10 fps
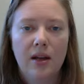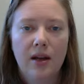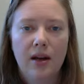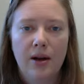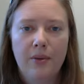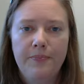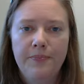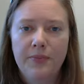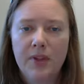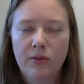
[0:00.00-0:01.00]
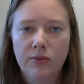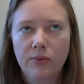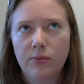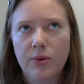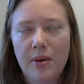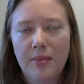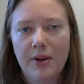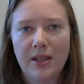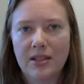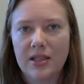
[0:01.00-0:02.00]
Now remember,
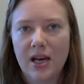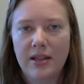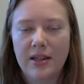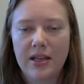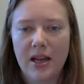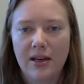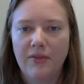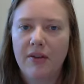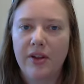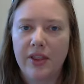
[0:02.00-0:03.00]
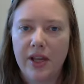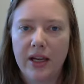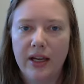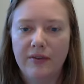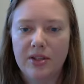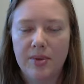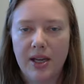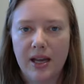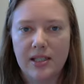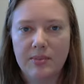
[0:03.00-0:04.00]
that's not the end of everything if something
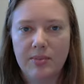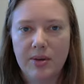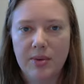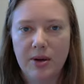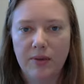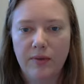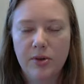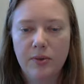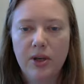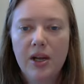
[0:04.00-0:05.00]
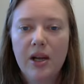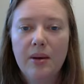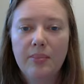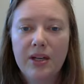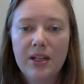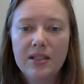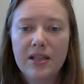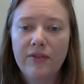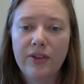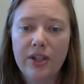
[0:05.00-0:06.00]
hasn't been peer reviewed, but it is
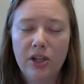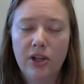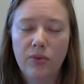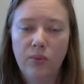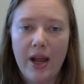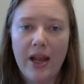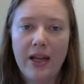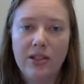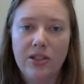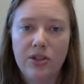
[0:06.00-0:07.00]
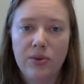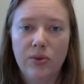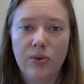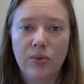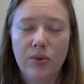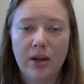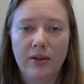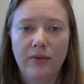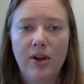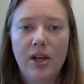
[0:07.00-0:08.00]
definitely a good way to kind
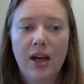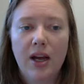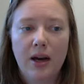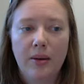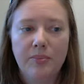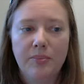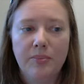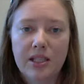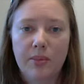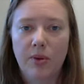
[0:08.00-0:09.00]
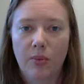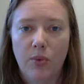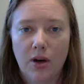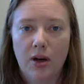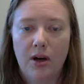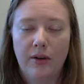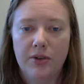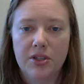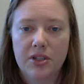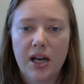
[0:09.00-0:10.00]
of take some of the work off
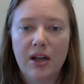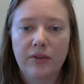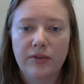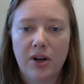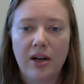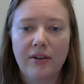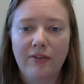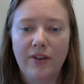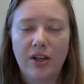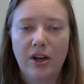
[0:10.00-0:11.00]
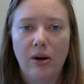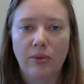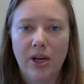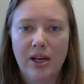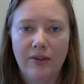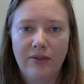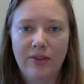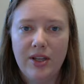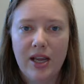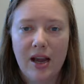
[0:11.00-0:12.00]
yourself trying to figure out if
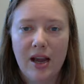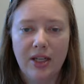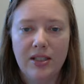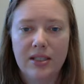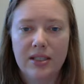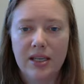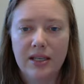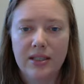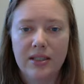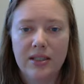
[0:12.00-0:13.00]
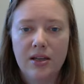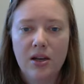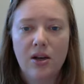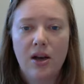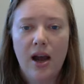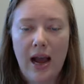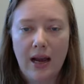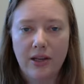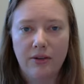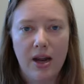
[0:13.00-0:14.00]
the evidence is
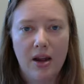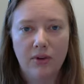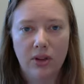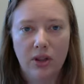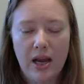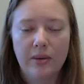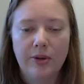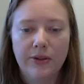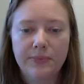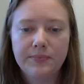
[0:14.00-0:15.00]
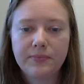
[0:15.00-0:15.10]
accurate and reliable.